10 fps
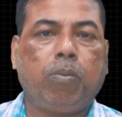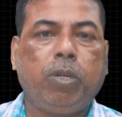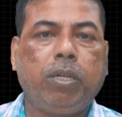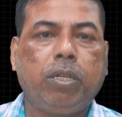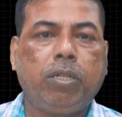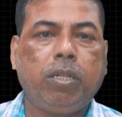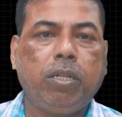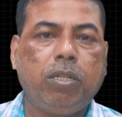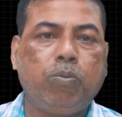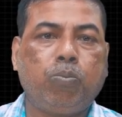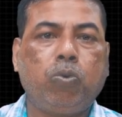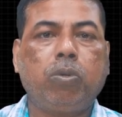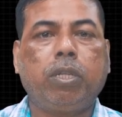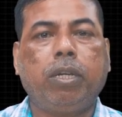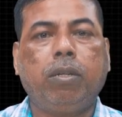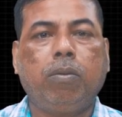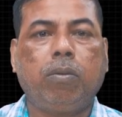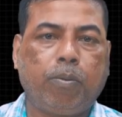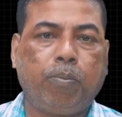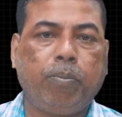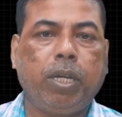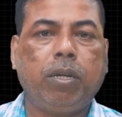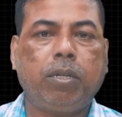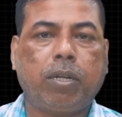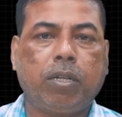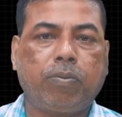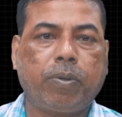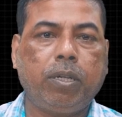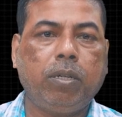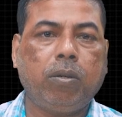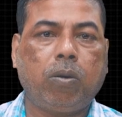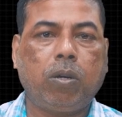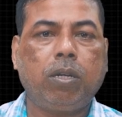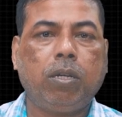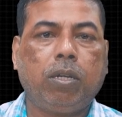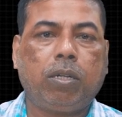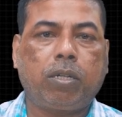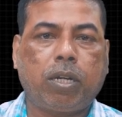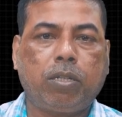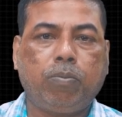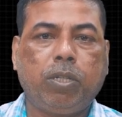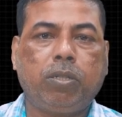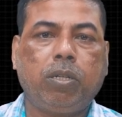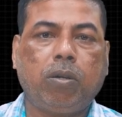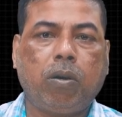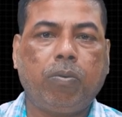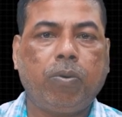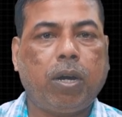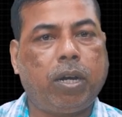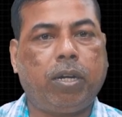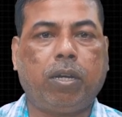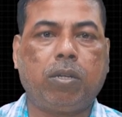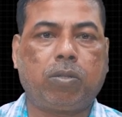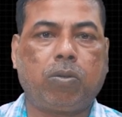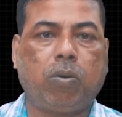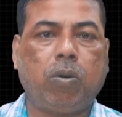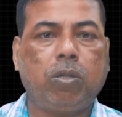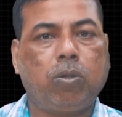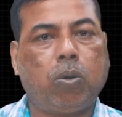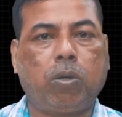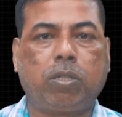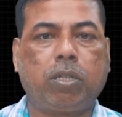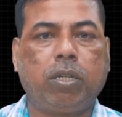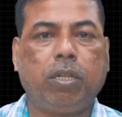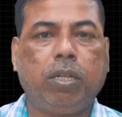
Communication is more than mere transferring or transmission of ideas or thoughts.